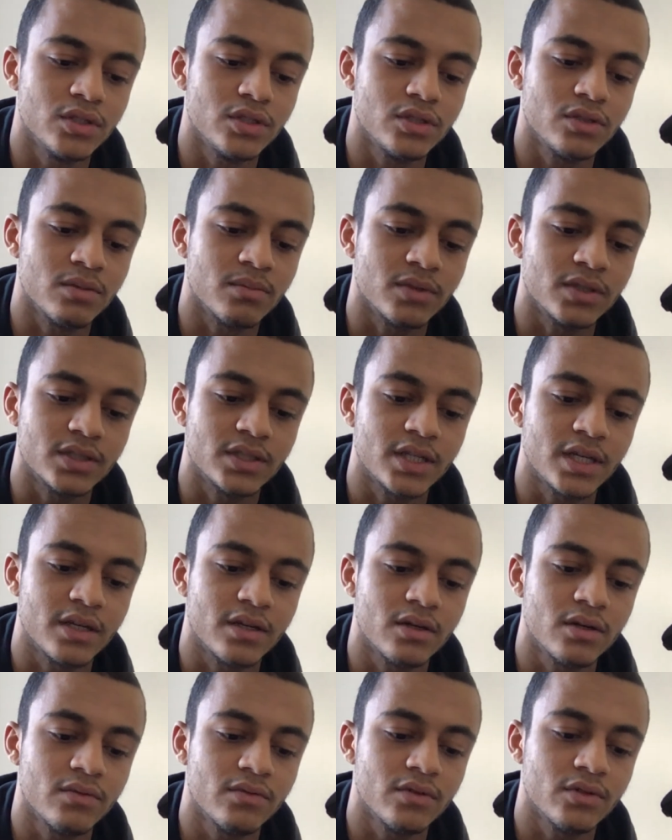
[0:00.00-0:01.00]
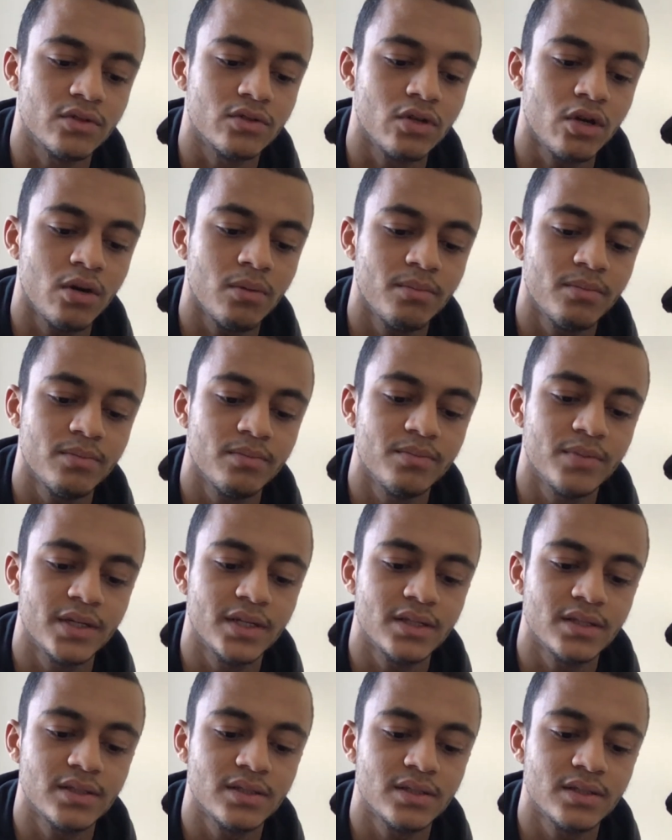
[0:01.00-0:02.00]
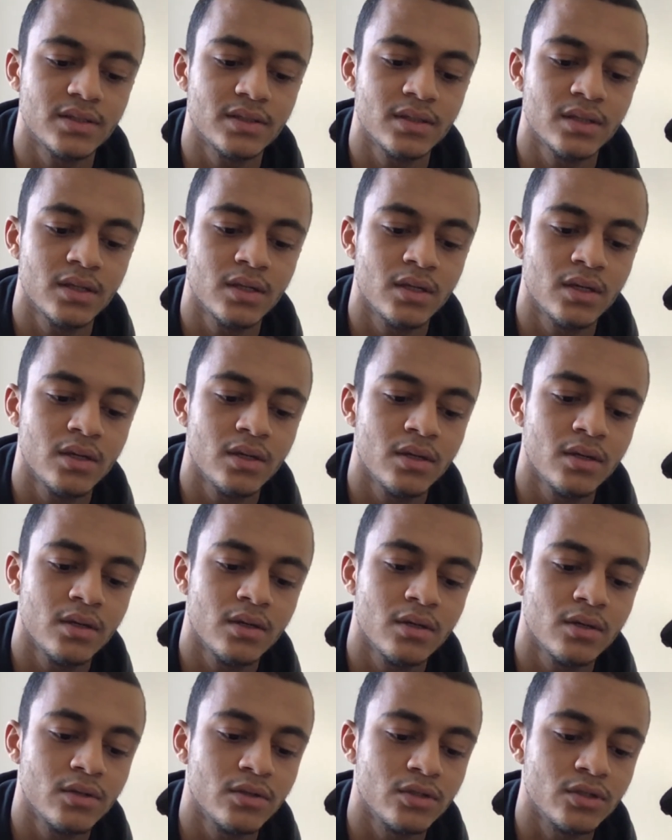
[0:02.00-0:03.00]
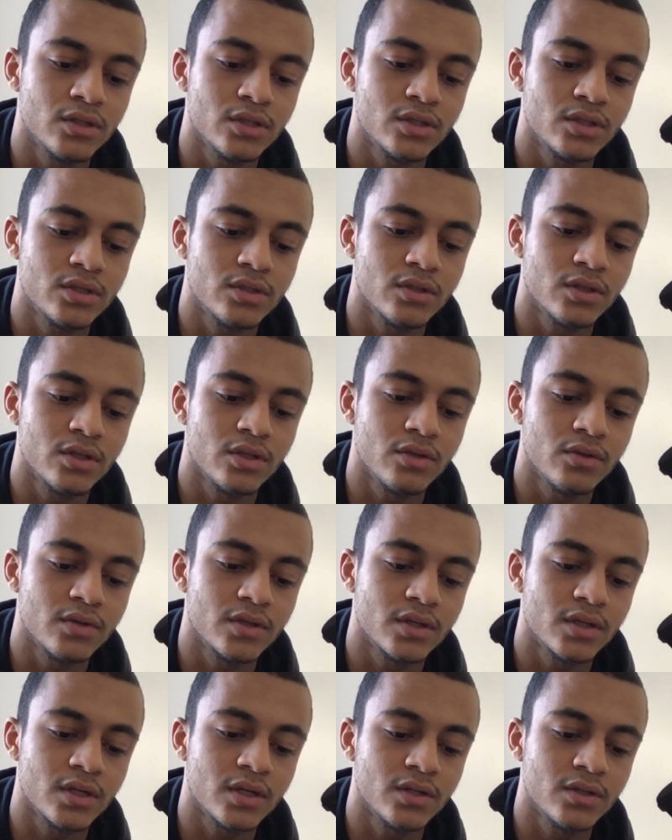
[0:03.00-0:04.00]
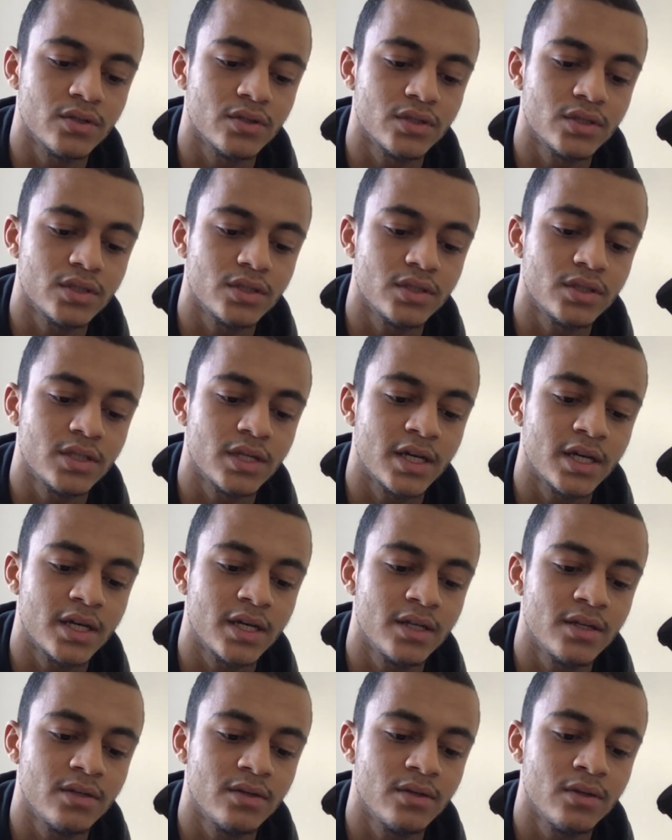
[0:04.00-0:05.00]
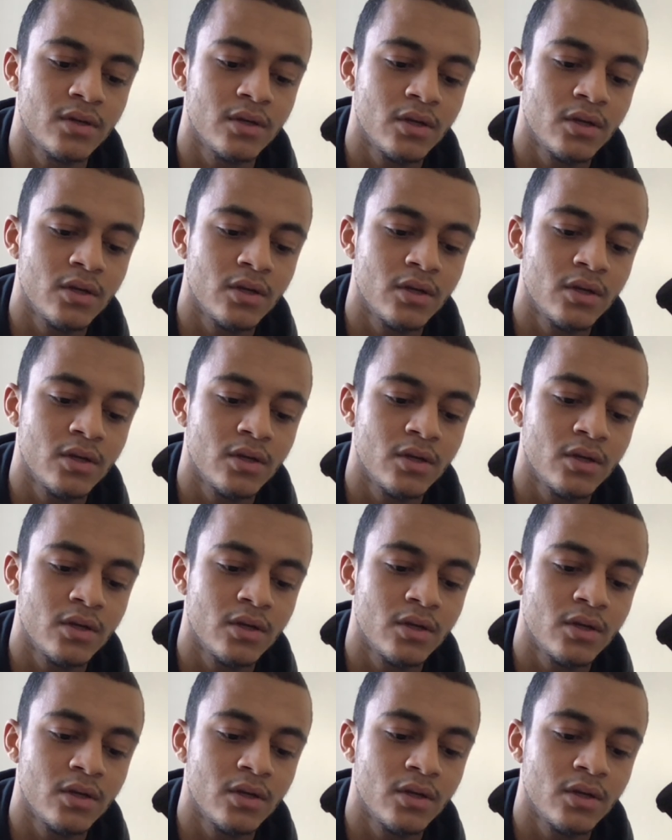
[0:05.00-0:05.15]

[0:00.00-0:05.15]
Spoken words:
So I'm going to take off the top bits just so you can understand.